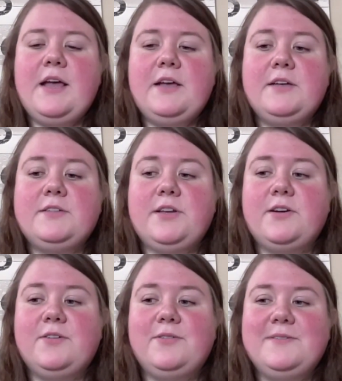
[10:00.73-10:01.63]

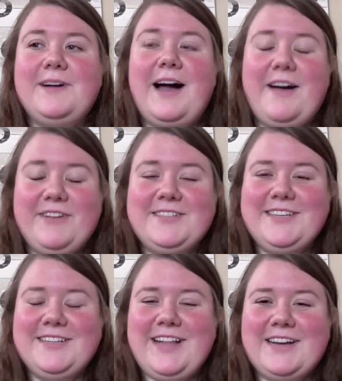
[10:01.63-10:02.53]
So
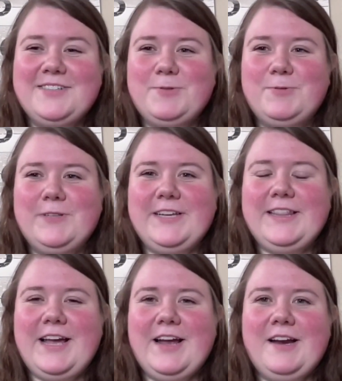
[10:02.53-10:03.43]
obviously a lot of schooling
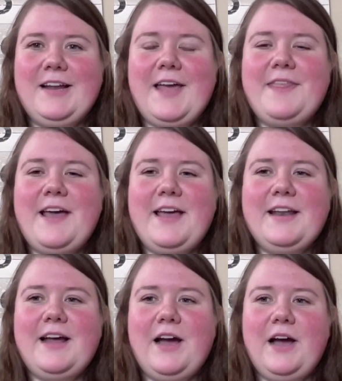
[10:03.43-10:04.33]
there. And
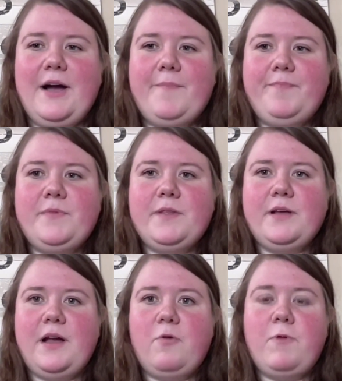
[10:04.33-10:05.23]
then,
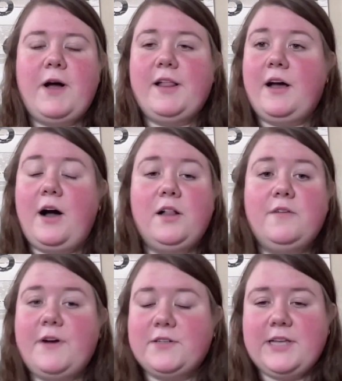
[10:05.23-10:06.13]
while all
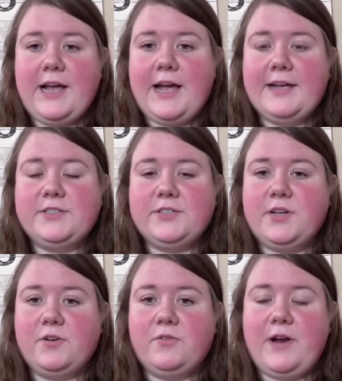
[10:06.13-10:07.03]
of our psychiatrists
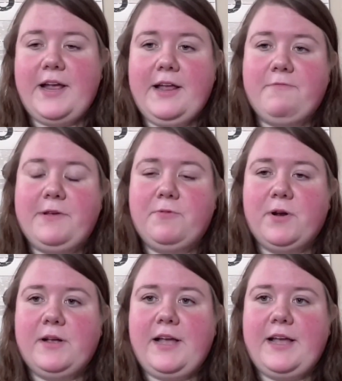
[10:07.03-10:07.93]
are great and we
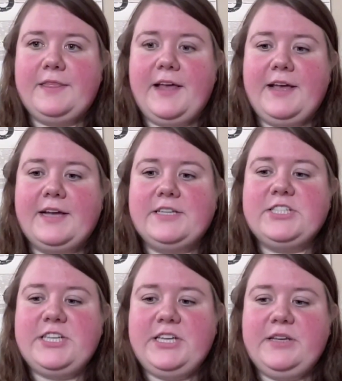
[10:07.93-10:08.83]
work in like a
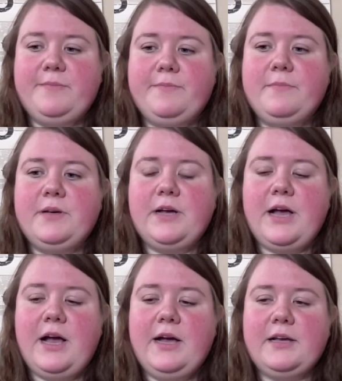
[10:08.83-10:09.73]
team
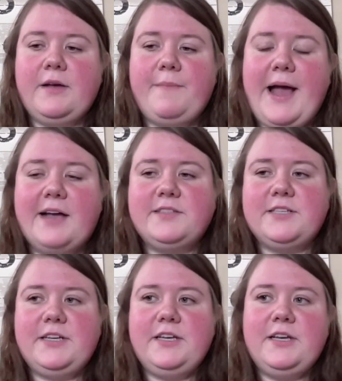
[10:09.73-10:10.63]

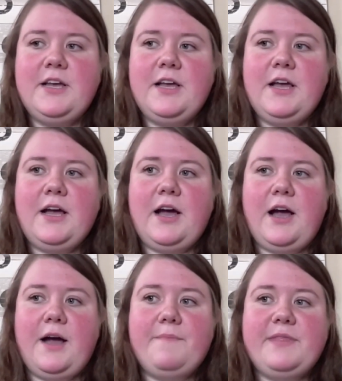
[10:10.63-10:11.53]
capacity,
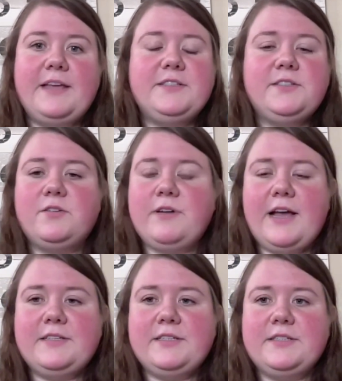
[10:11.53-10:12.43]
they just don't
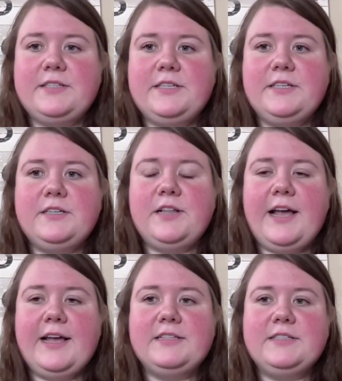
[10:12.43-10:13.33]
get to see
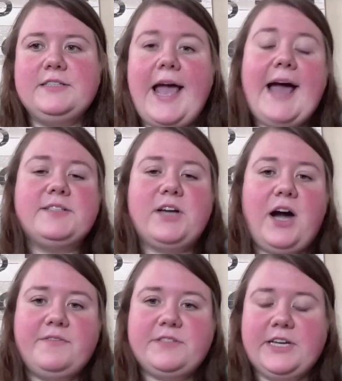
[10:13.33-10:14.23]
clients as
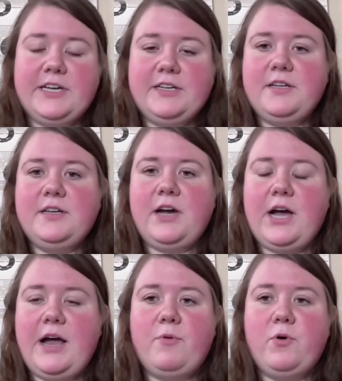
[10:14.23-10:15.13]
often
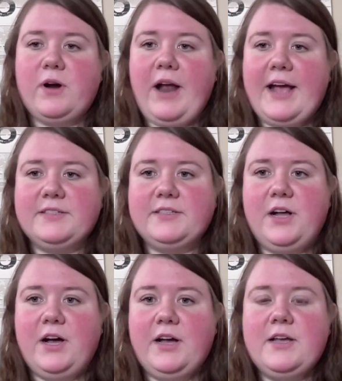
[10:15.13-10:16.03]
or as
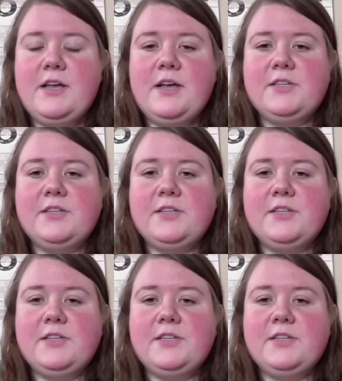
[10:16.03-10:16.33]
long.